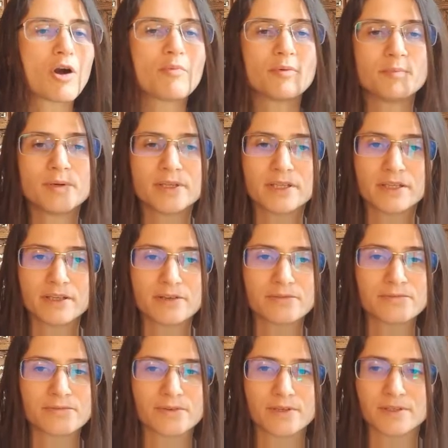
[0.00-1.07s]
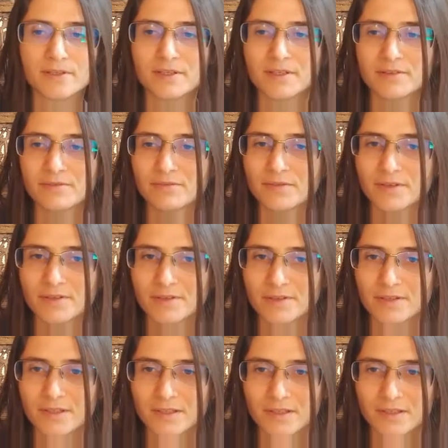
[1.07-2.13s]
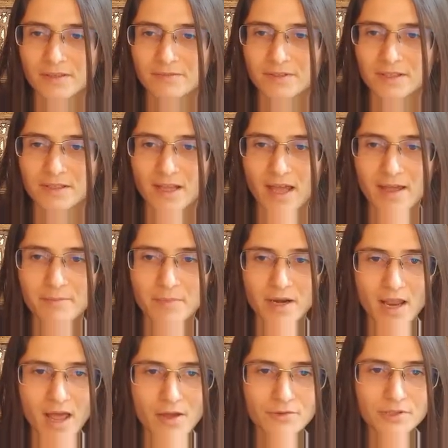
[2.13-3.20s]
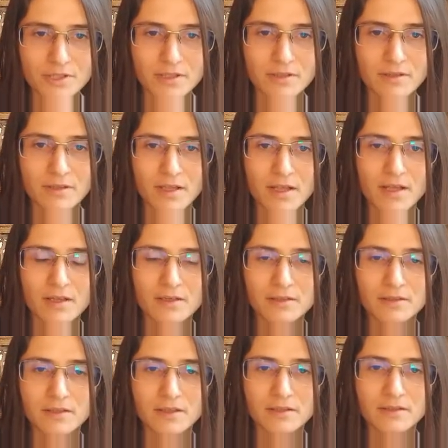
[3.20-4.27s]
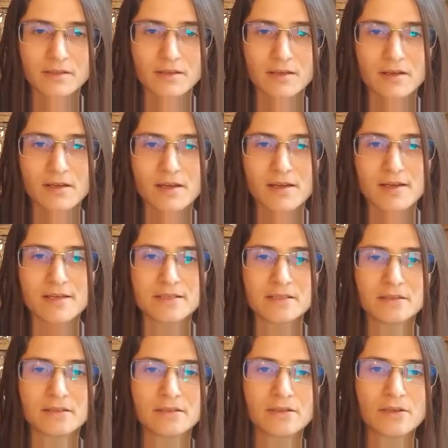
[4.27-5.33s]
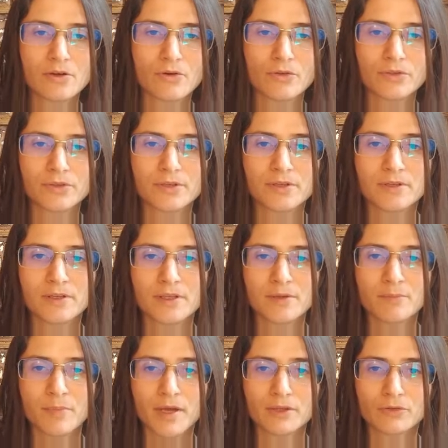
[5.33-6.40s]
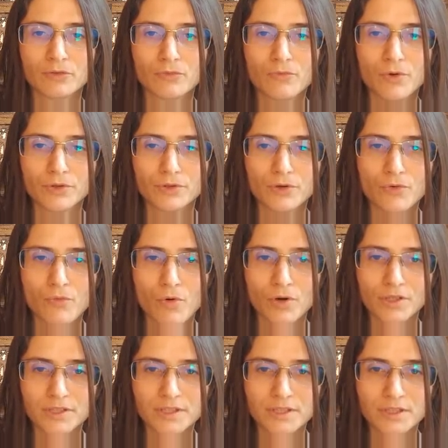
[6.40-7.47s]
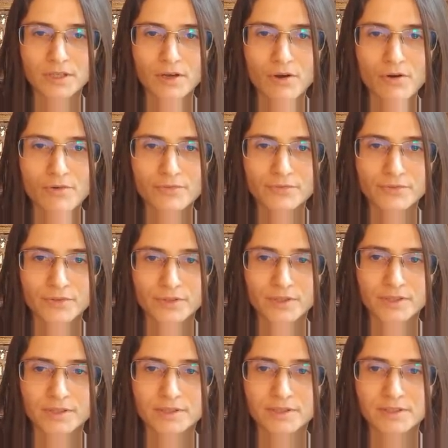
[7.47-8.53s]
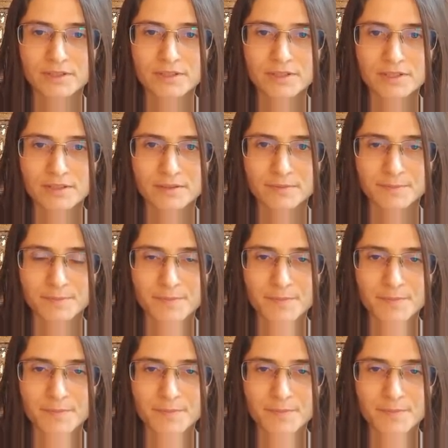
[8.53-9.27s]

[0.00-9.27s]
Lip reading: probably if the time allows it, conduct a study on the impact on water quality of this